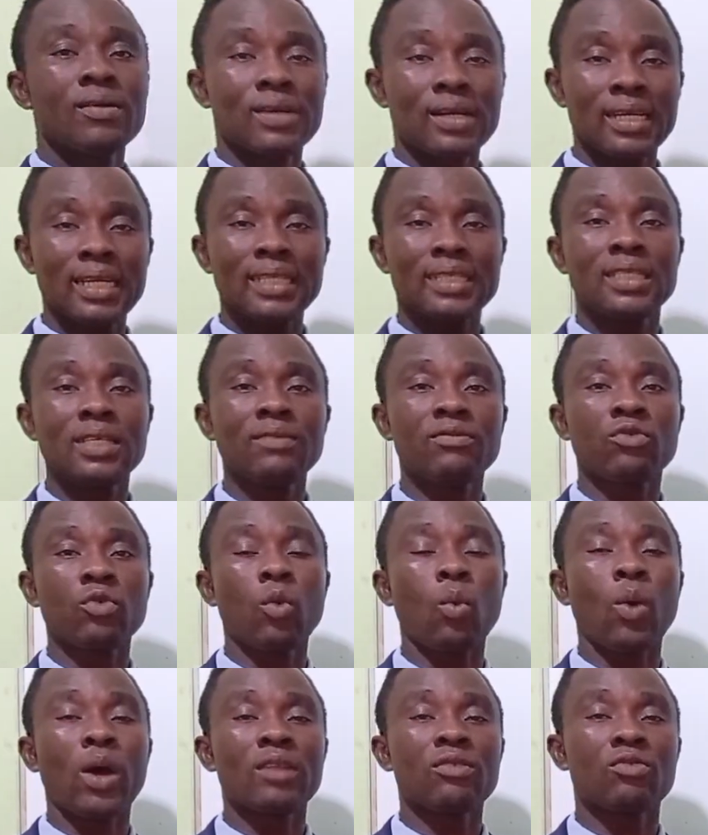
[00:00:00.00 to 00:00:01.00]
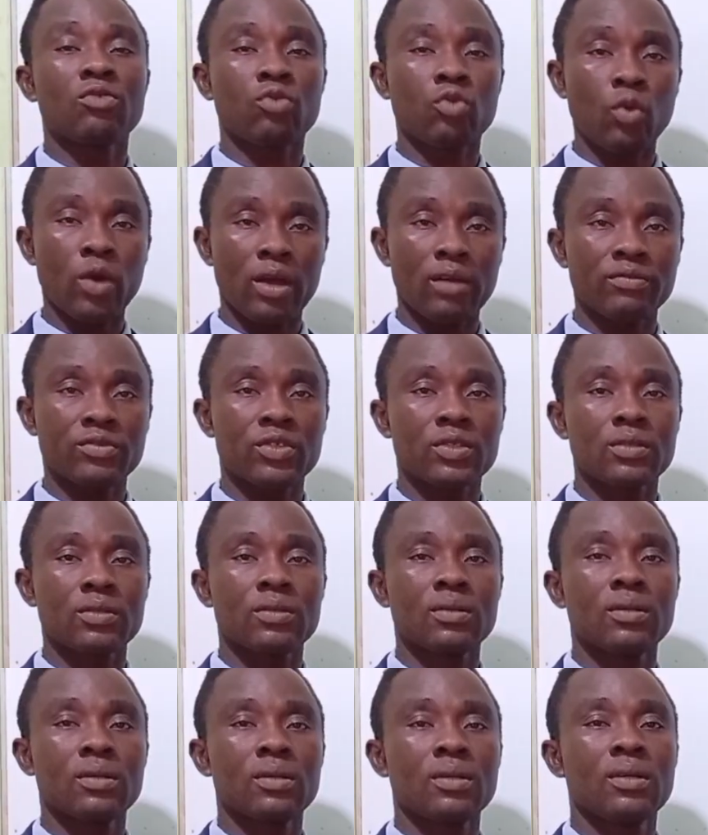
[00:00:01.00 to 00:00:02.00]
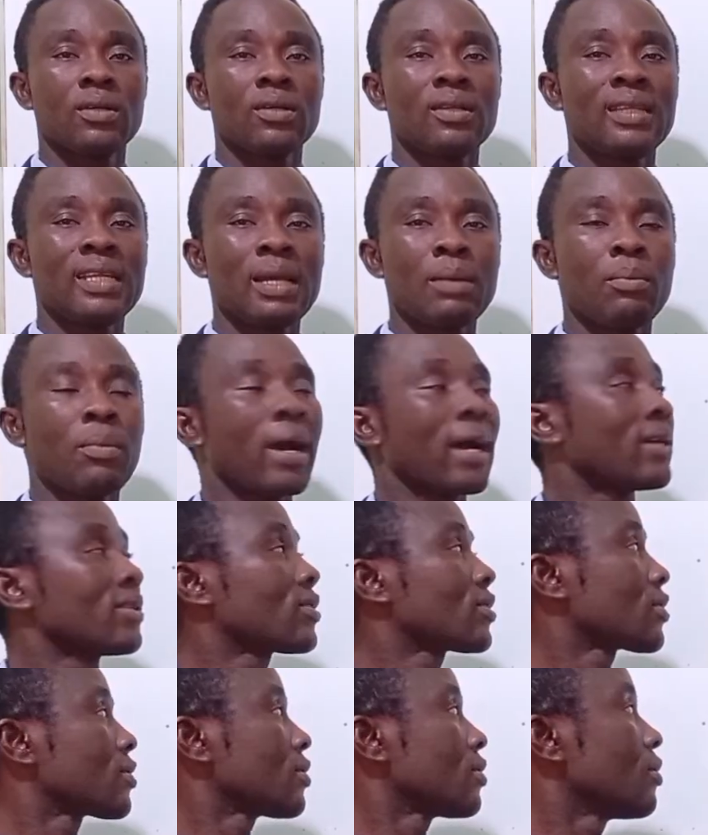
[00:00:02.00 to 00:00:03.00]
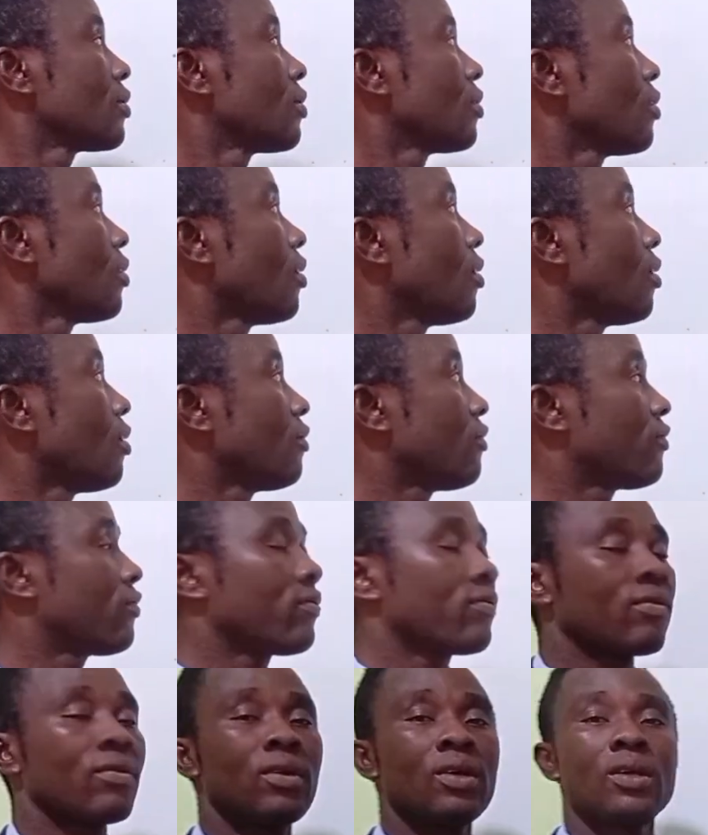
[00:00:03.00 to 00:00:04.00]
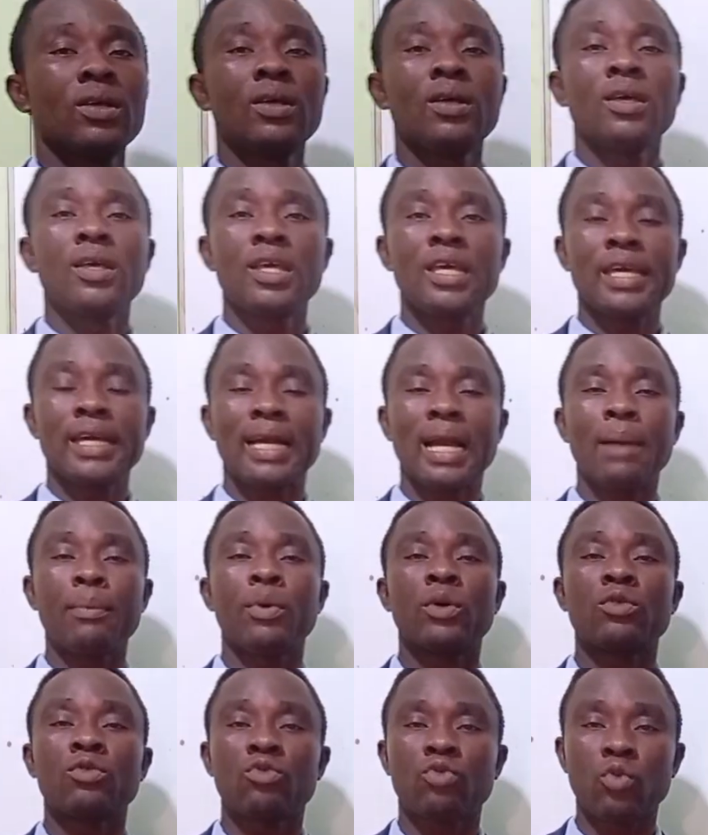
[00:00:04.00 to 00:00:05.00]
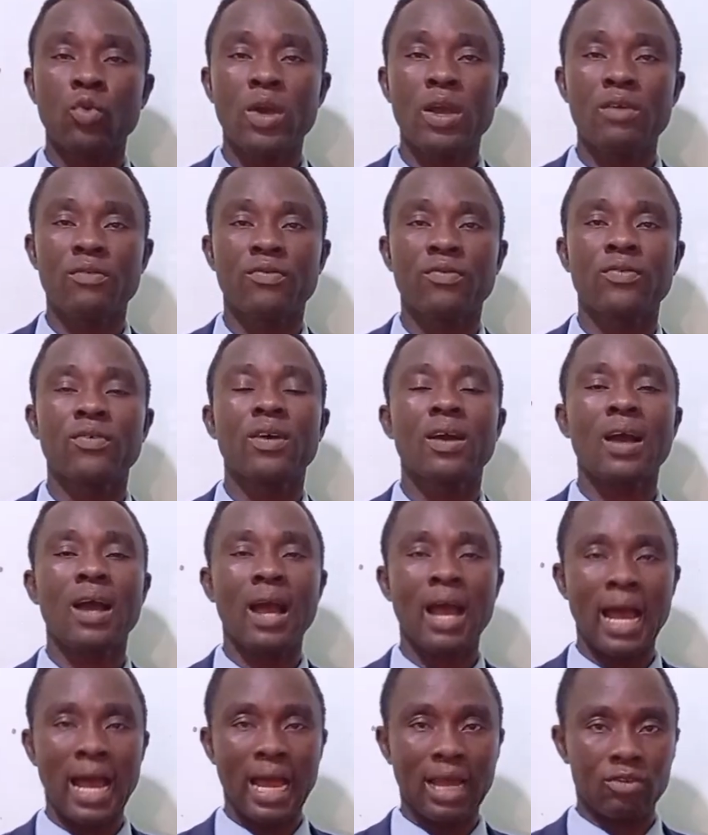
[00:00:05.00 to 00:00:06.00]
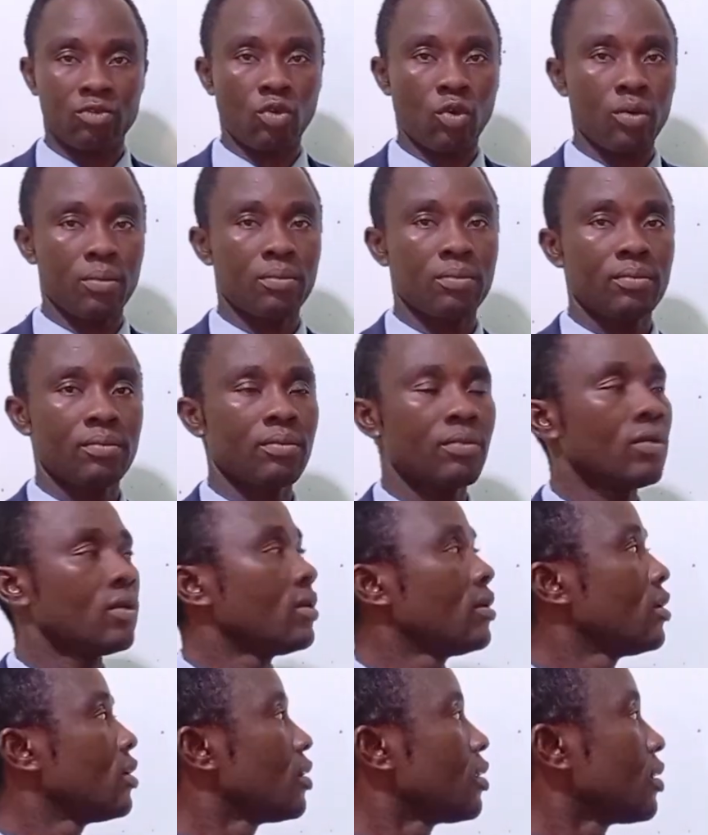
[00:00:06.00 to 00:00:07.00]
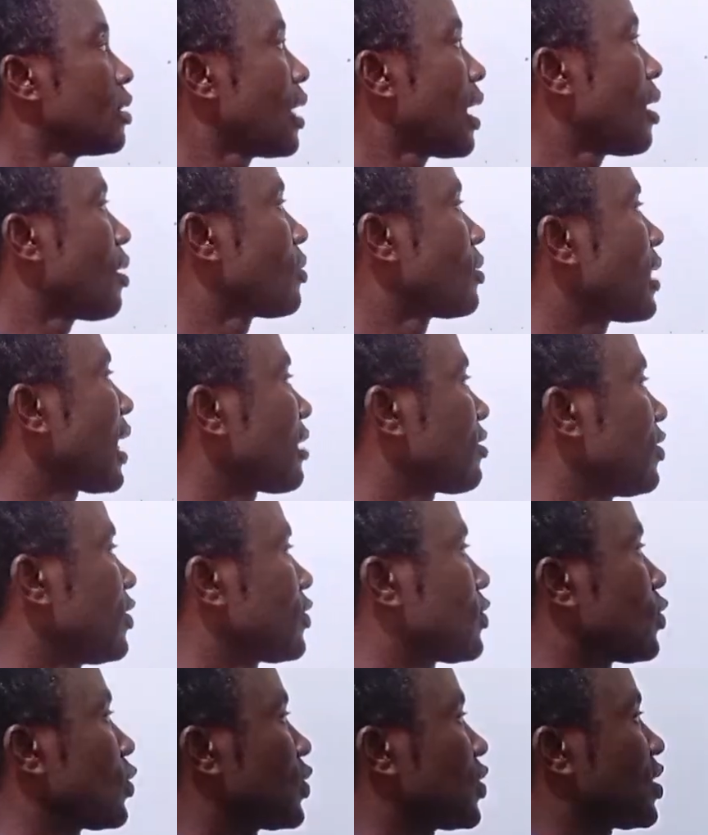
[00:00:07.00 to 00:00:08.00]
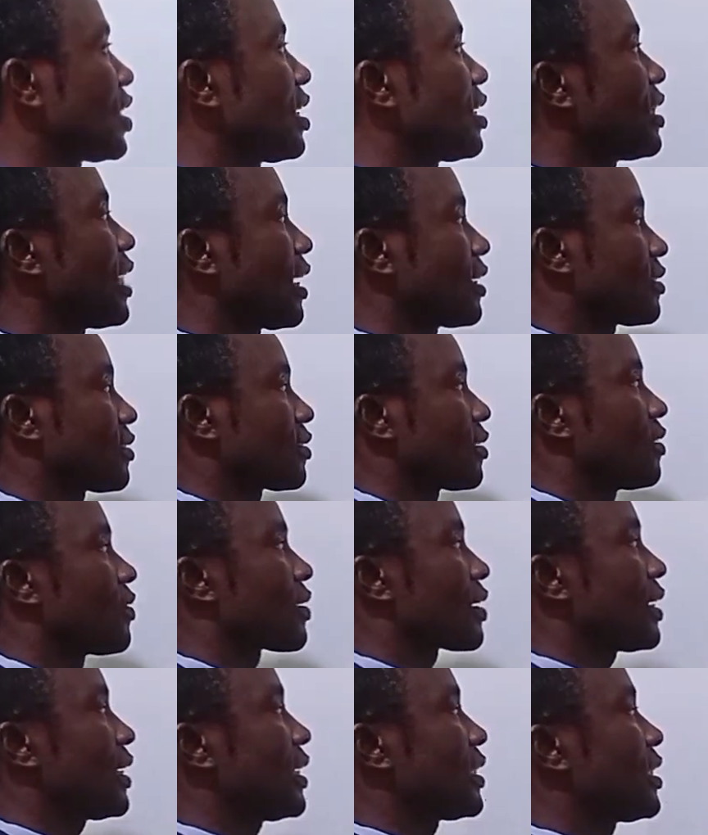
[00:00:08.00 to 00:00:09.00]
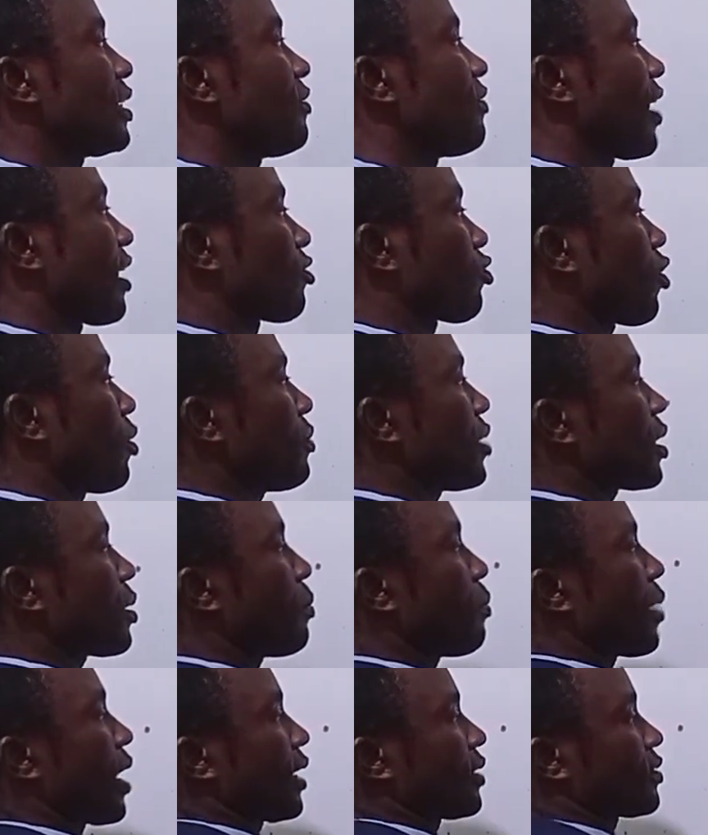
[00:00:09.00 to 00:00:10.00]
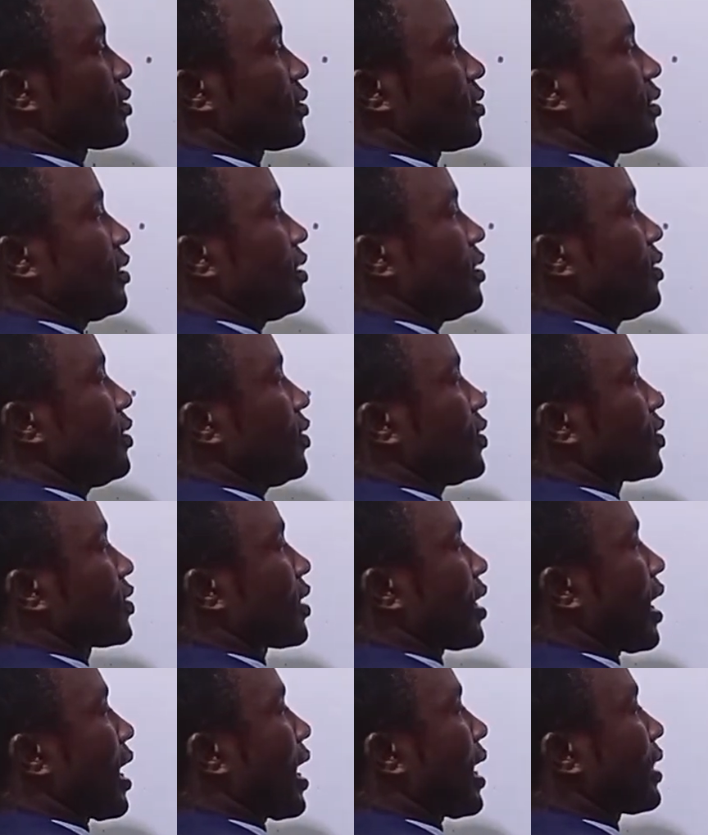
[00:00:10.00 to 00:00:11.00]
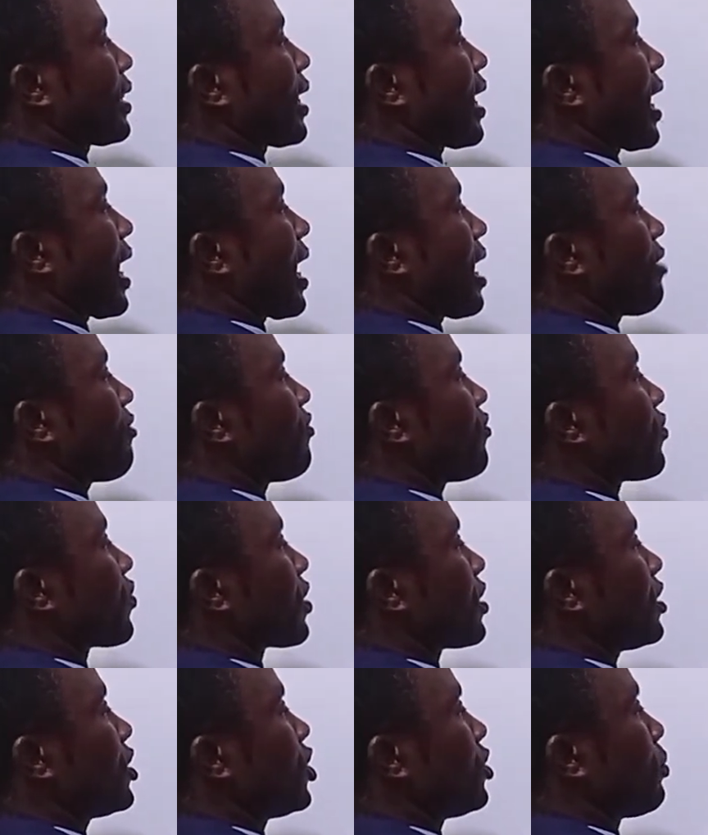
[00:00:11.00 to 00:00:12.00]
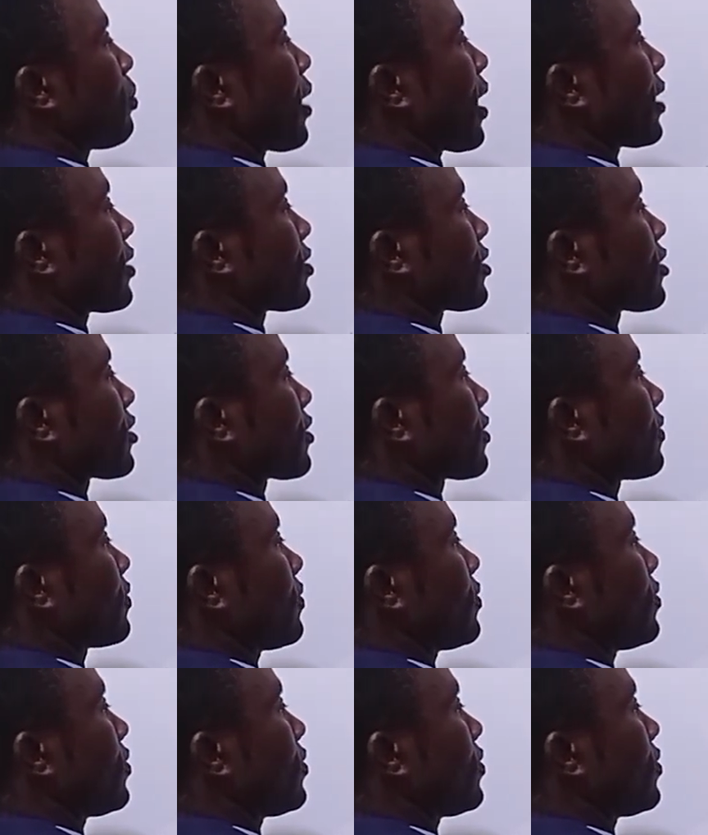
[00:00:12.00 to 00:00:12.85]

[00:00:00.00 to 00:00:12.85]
relative to 1/12 the mass of a carbon-12 atom. Now, that is to say that relative atomic mass is an average mass.